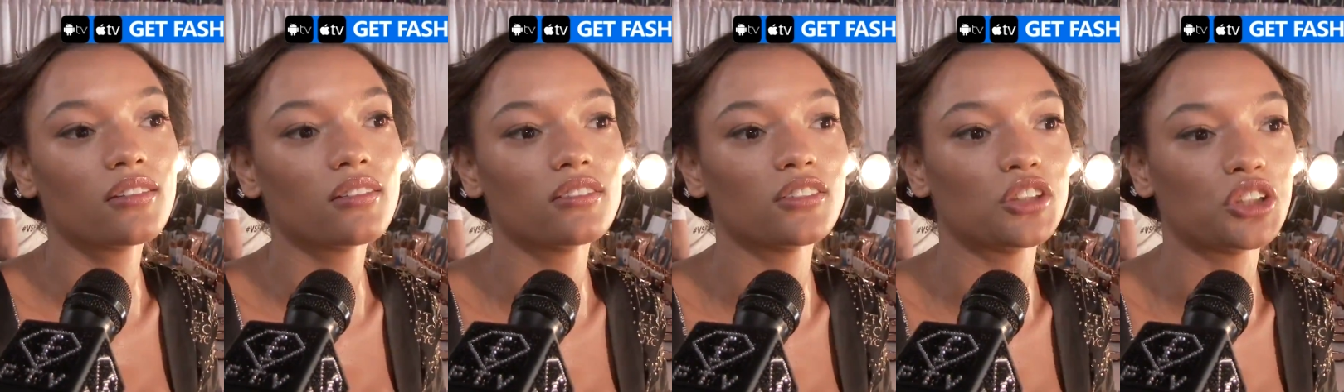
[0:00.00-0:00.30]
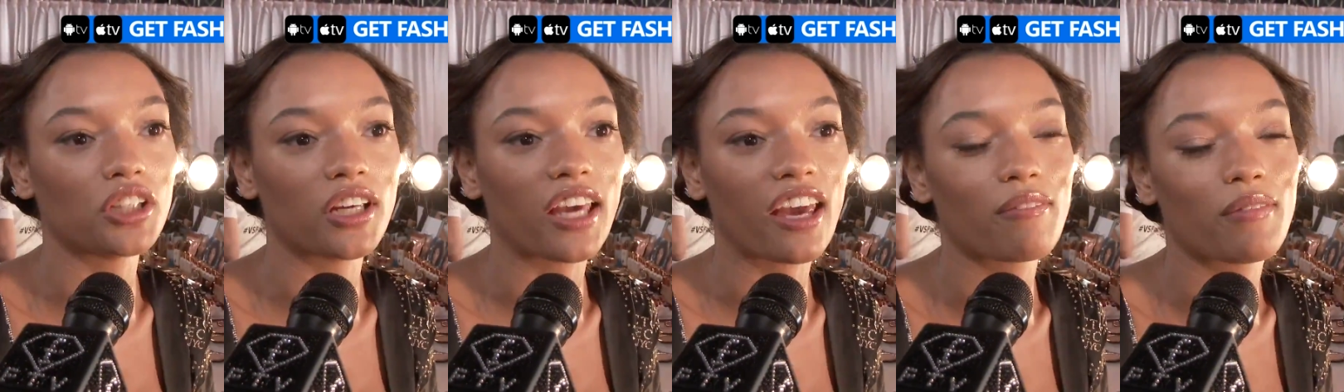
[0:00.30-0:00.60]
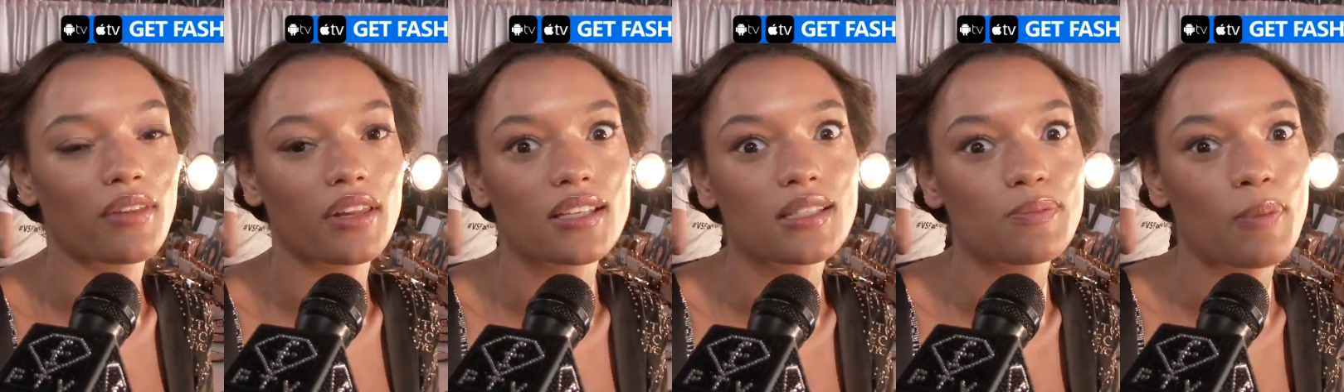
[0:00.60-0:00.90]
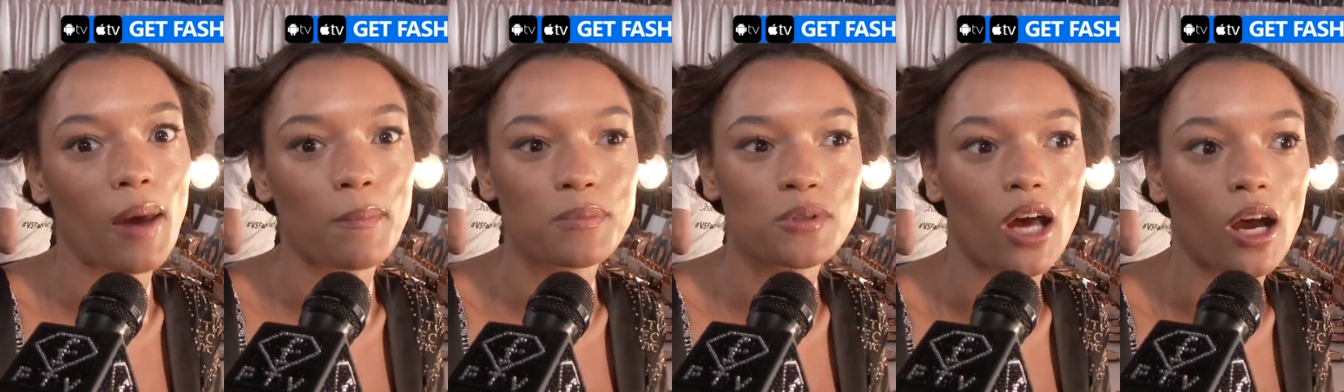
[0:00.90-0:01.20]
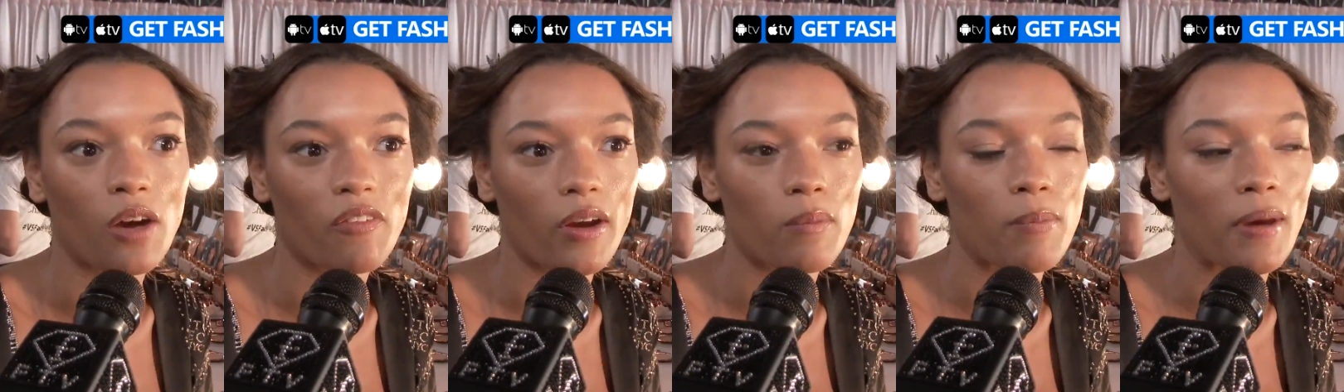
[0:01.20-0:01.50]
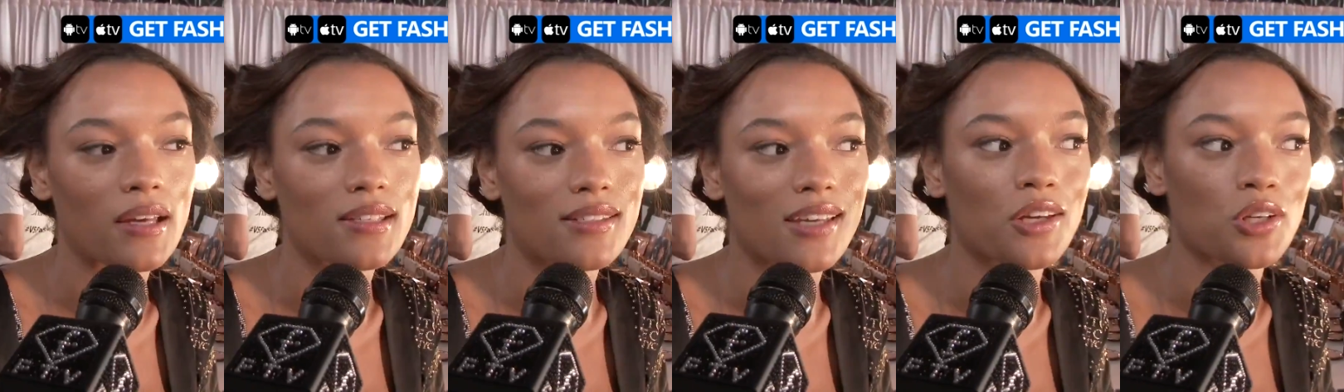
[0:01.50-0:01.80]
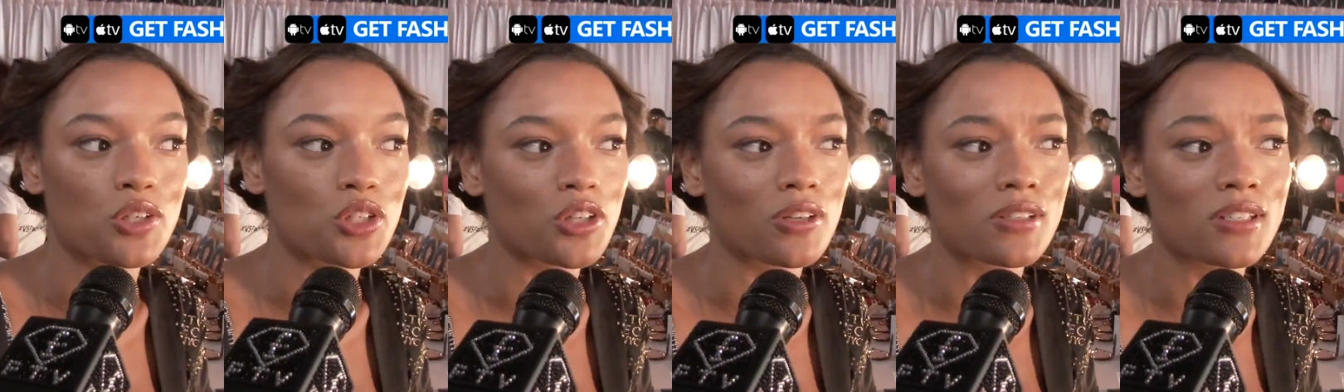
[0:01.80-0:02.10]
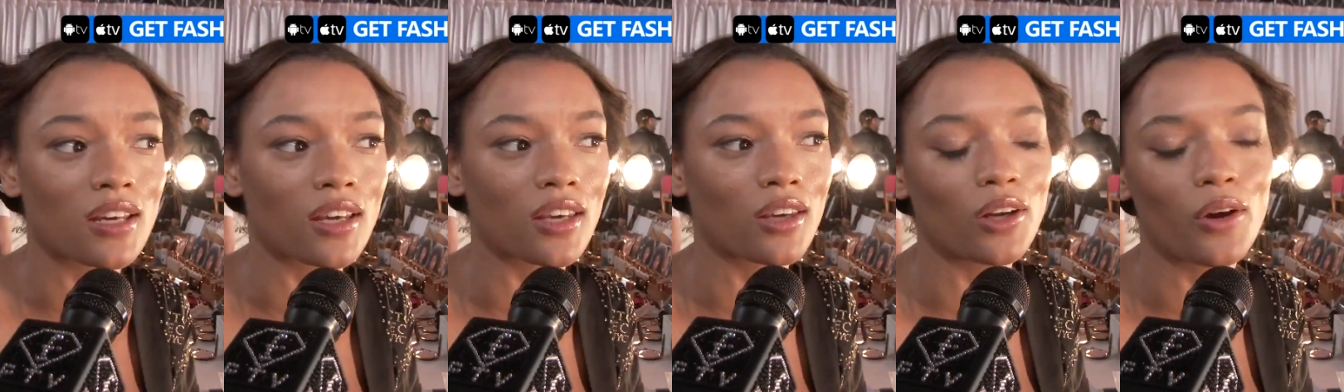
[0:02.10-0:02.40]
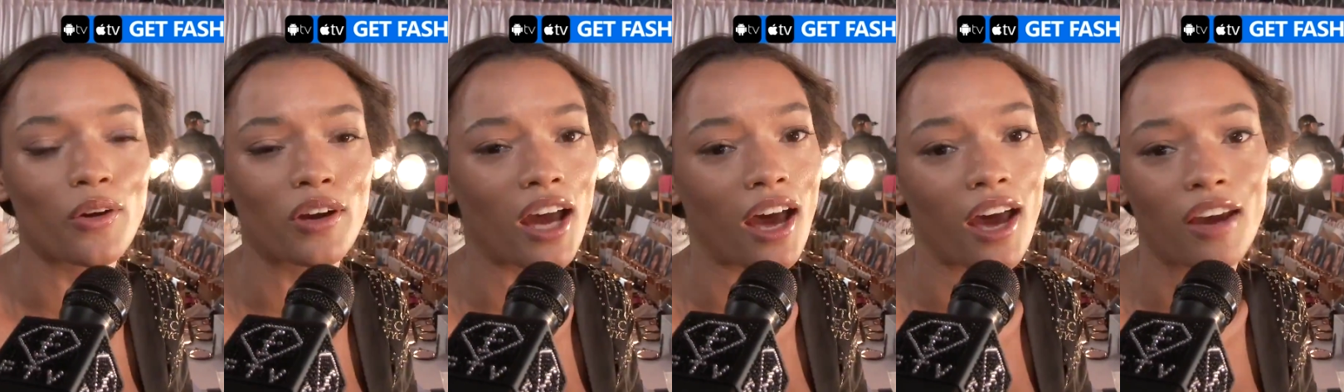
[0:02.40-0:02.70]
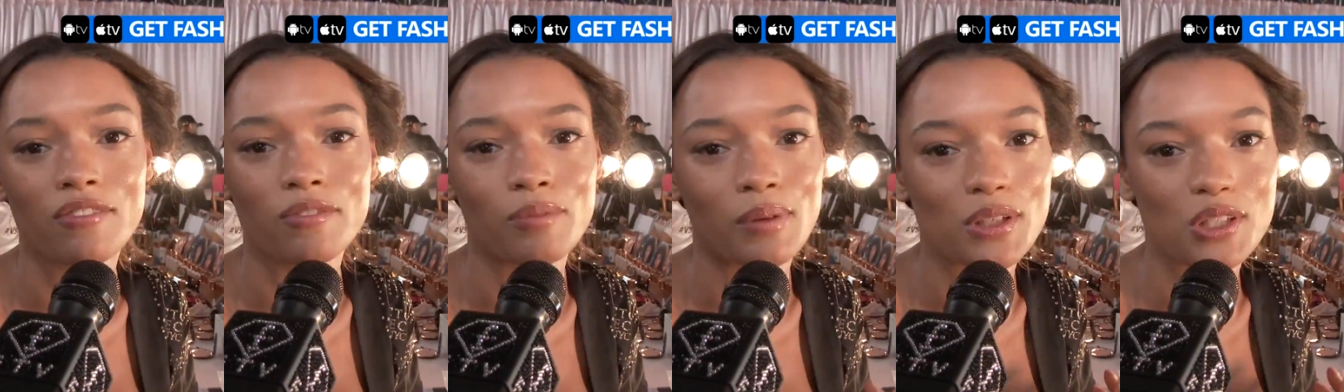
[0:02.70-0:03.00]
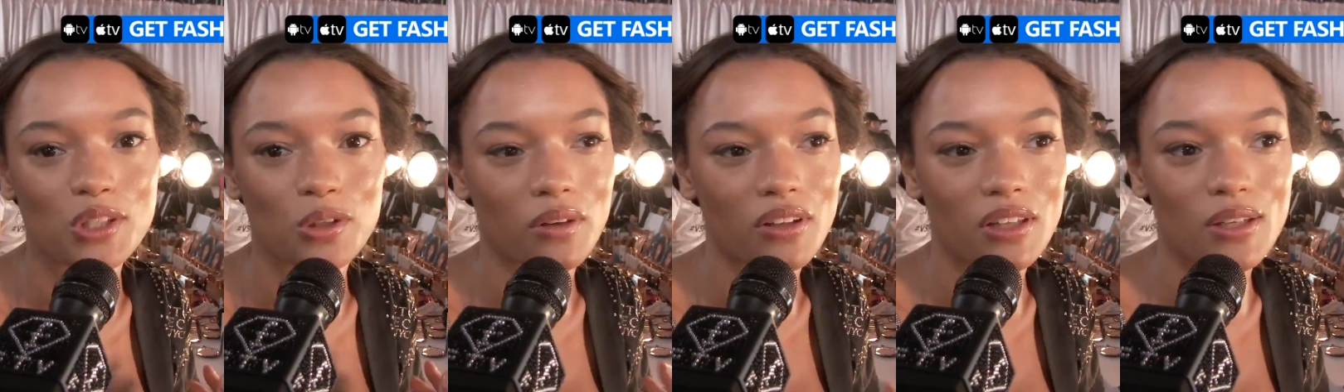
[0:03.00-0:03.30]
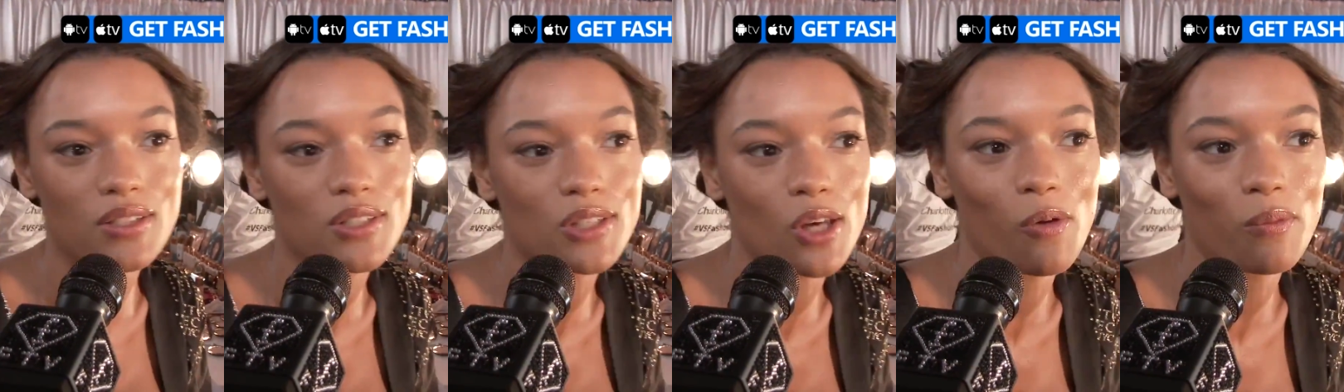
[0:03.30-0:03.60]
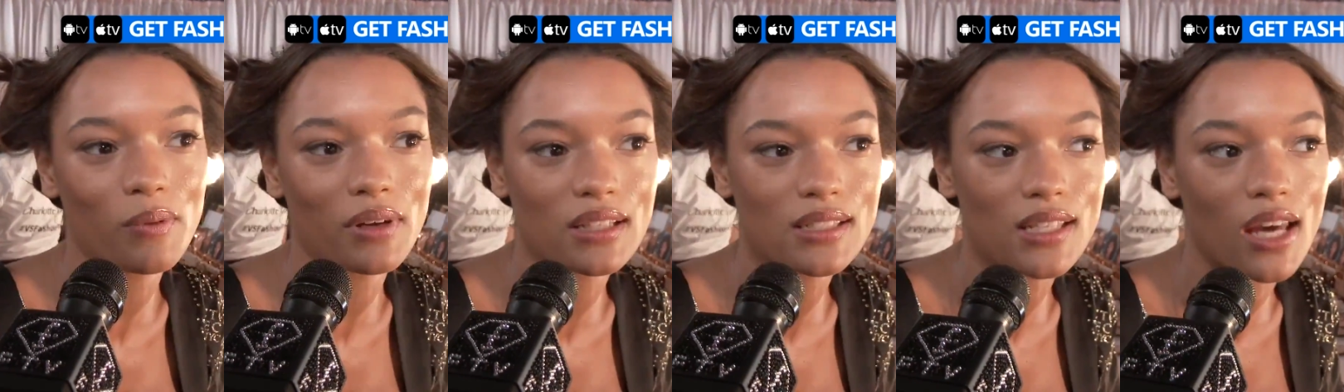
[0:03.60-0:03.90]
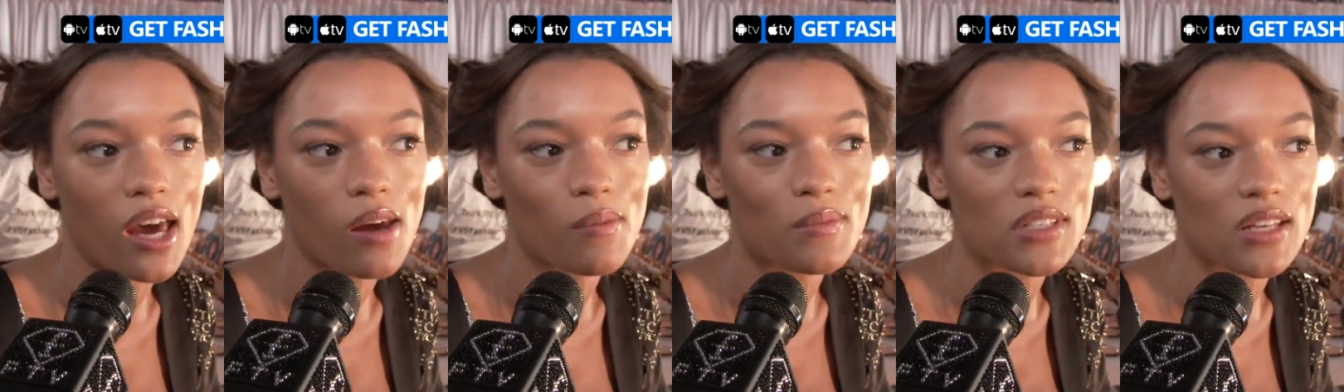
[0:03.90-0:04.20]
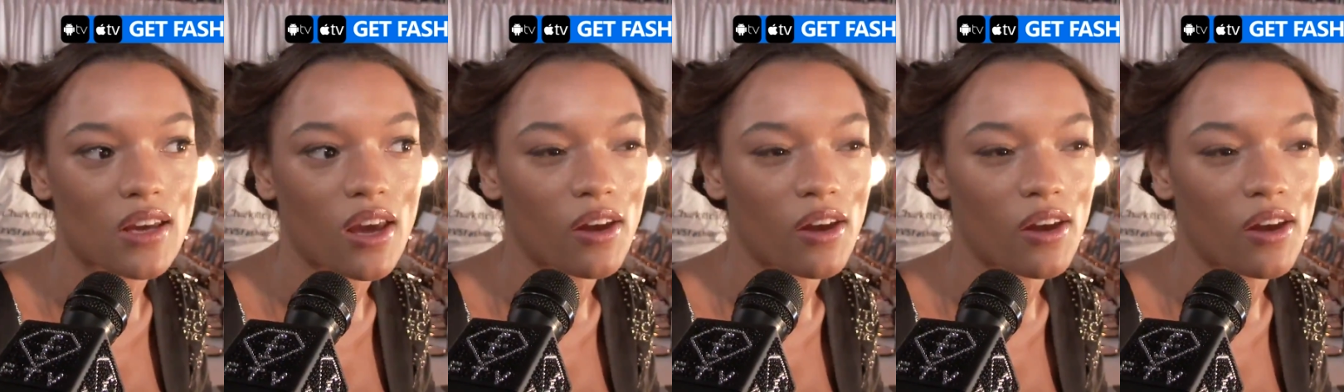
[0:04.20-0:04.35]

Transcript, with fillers: she gave me this pep talk right backstage and she was like, you know, I've been doing this so many times.